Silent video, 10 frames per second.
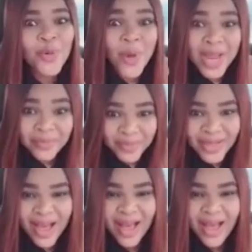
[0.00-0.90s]
way
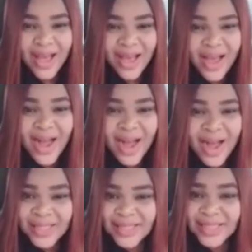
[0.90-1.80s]
bigger
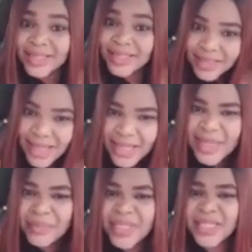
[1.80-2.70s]
and
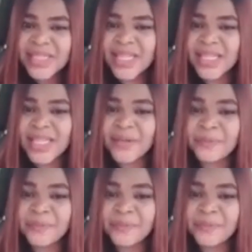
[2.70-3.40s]
started bleeding again.